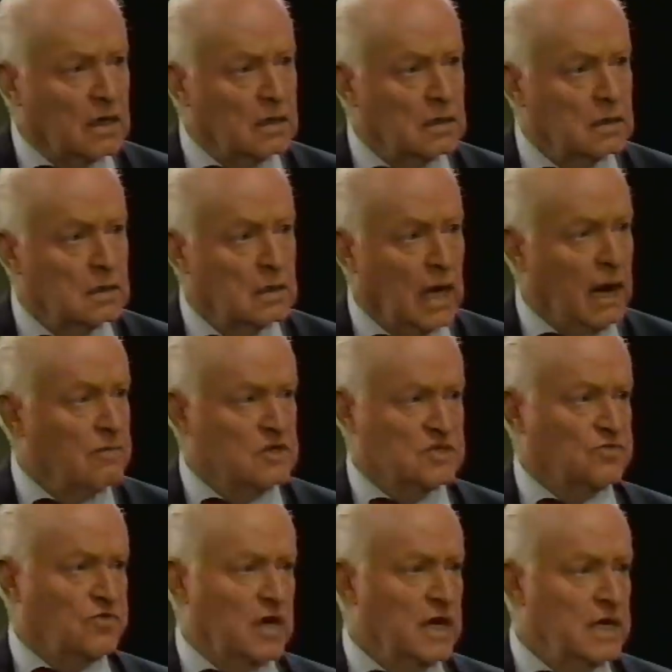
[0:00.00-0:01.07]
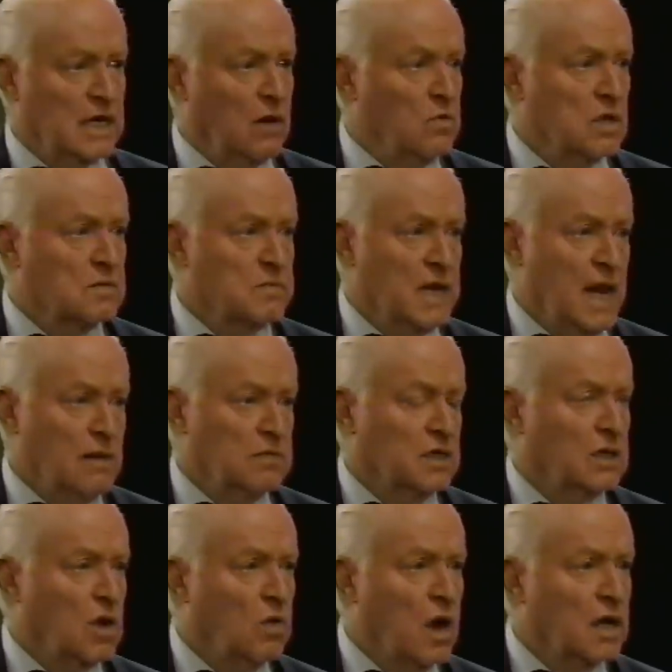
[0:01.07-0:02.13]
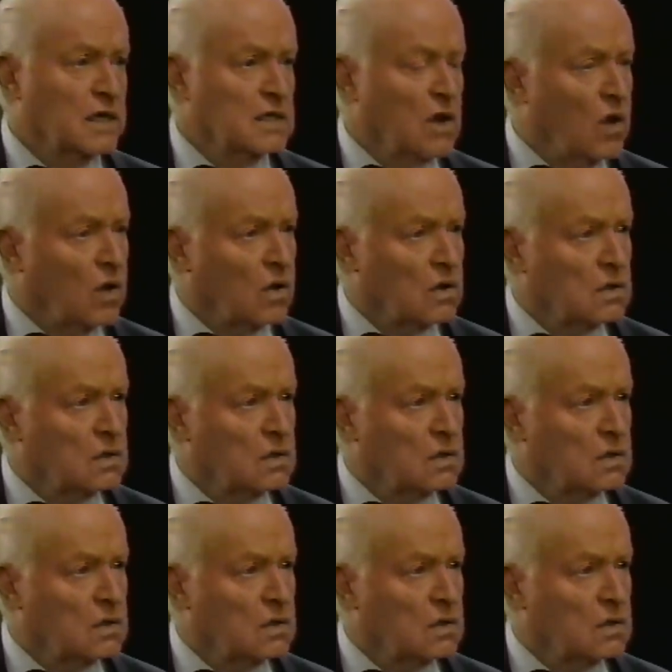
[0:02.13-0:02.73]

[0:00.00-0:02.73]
her. I was afraid I wouldn't be able to go on at all.